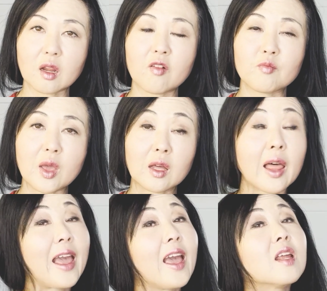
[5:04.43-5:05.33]
of male
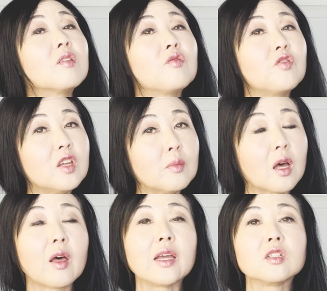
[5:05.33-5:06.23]
and
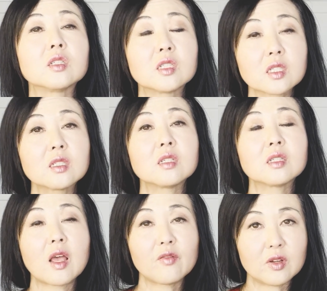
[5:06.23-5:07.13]
female ages six to
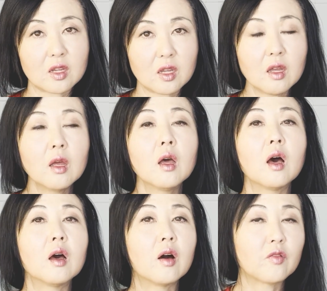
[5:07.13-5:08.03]
seventy
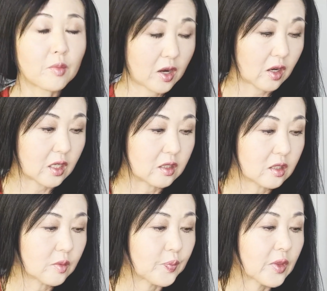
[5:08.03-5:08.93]
of
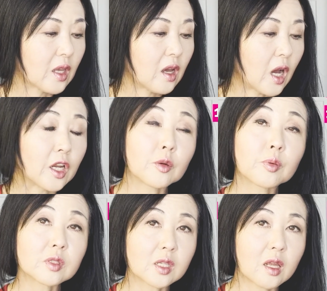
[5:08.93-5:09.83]
Americans, one hundred
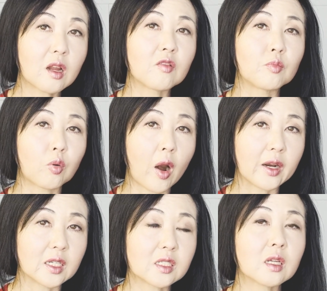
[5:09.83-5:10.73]
percent of
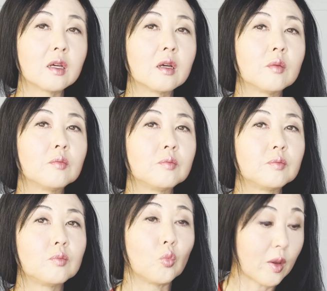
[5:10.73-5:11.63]
pregnant
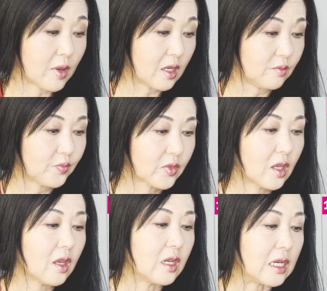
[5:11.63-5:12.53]
women,
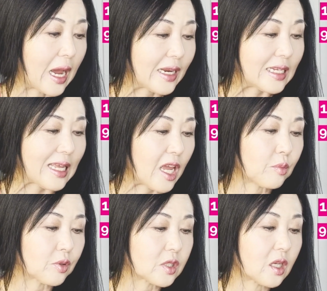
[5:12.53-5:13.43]

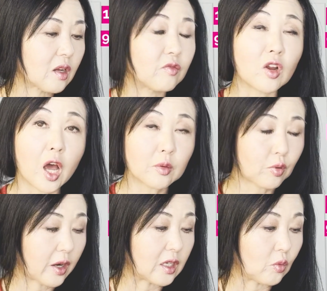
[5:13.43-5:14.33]
ninety-eight percent of
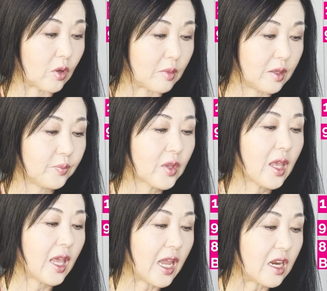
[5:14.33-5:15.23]
non-pregnant women,
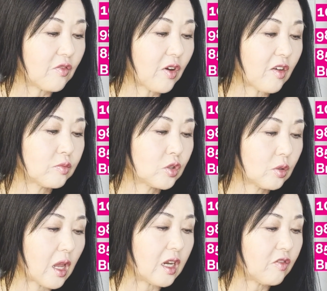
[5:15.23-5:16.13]
eighty-five to
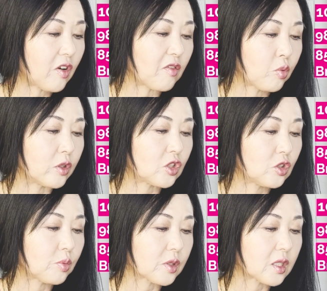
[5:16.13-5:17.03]
eighty-five point
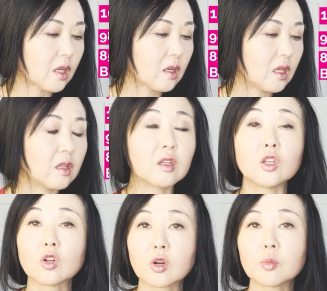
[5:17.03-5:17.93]
two percent in the
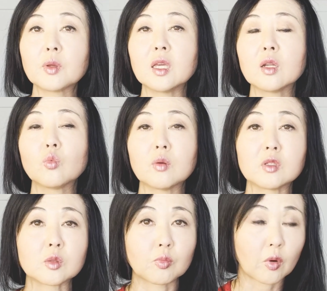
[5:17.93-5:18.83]
European
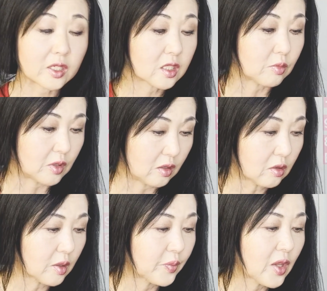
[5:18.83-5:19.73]
women's breast
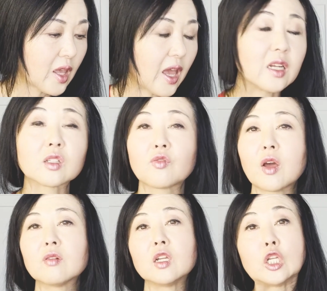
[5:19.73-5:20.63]
milk, and it's
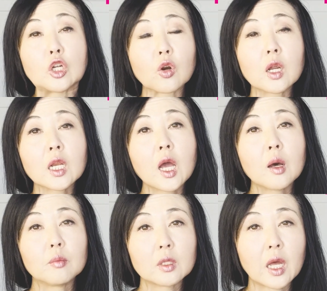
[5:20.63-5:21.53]
found in urine,
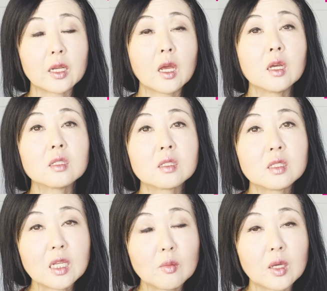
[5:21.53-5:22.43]
blood,
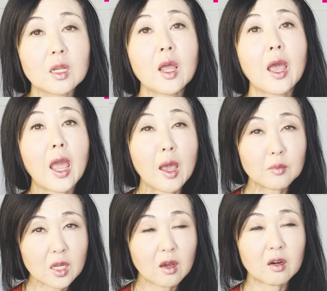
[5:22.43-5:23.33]
semen,
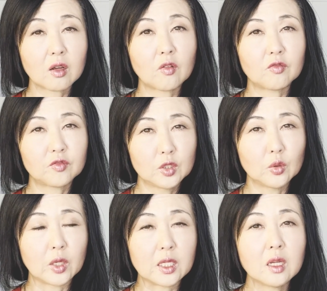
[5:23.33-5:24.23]
amniotic
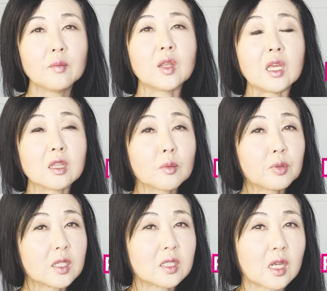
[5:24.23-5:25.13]
fluid, in the
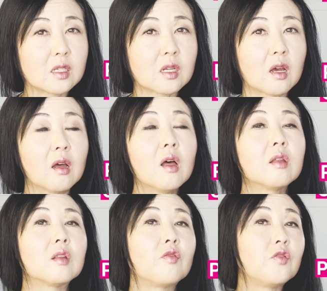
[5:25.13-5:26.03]
placenta,
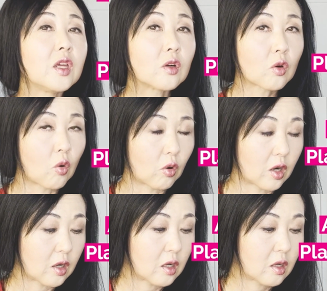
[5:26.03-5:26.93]
the fetal
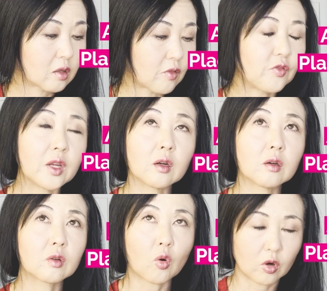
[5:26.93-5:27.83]
cord, the
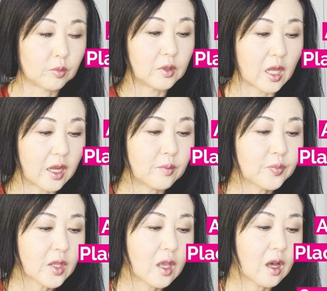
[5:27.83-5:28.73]
fetal cord blood,
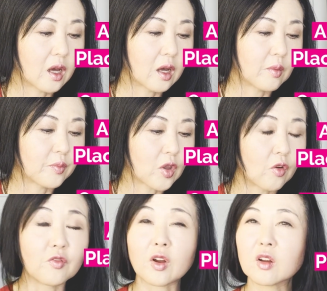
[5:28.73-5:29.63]
um,
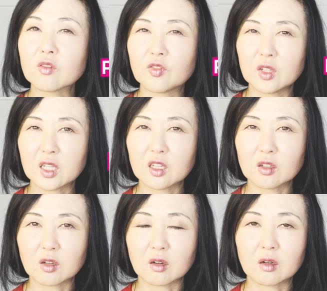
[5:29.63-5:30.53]
ovarian
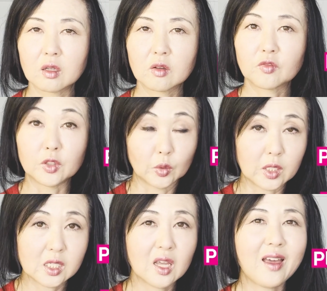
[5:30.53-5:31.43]
follicular
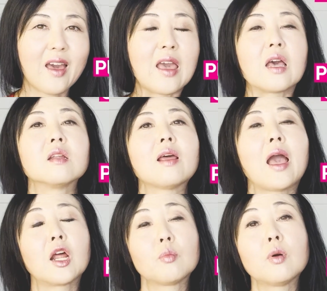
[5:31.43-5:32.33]
fluid, and
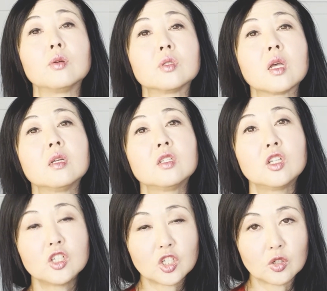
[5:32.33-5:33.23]
adipose
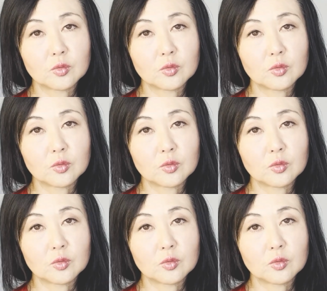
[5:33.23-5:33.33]
tissue.